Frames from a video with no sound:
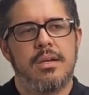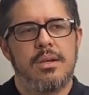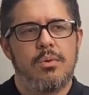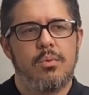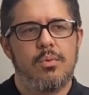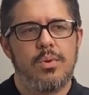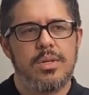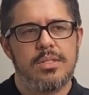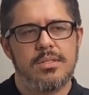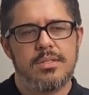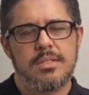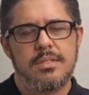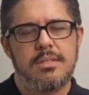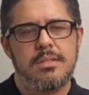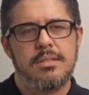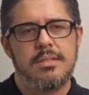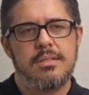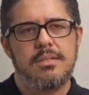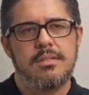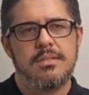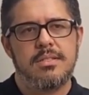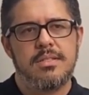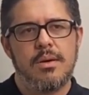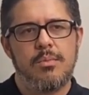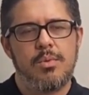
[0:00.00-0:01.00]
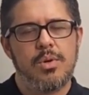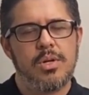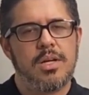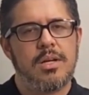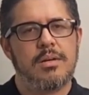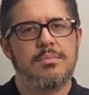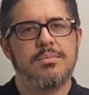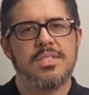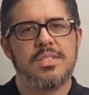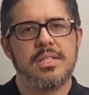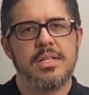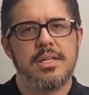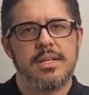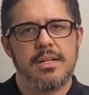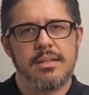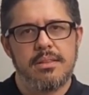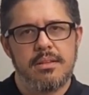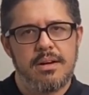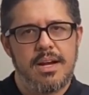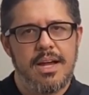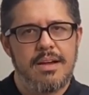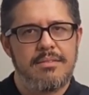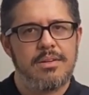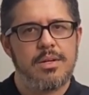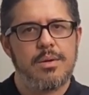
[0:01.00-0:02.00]
when someone comes in and they're
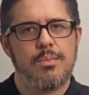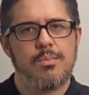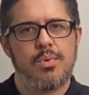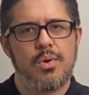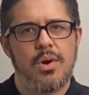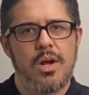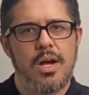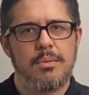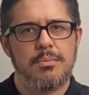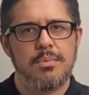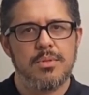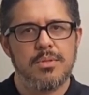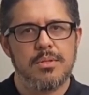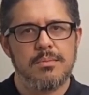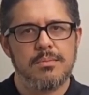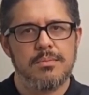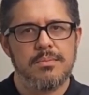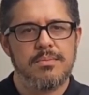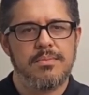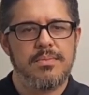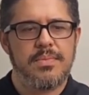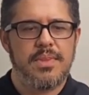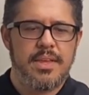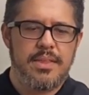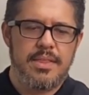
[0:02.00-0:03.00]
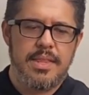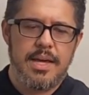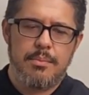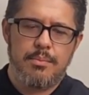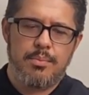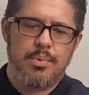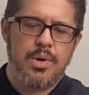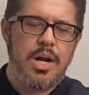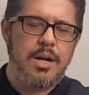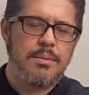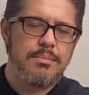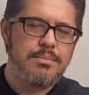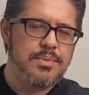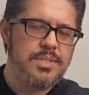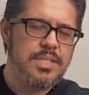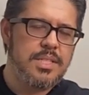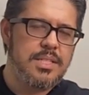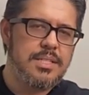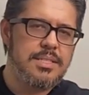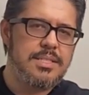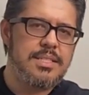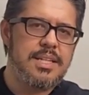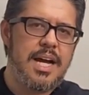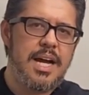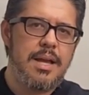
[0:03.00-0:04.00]
having a problem, that problem is going
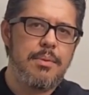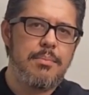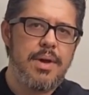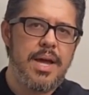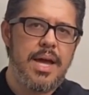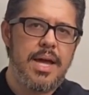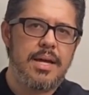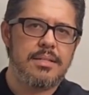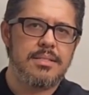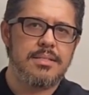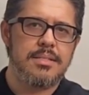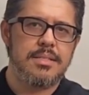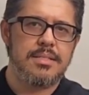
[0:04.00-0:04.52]
to tie back to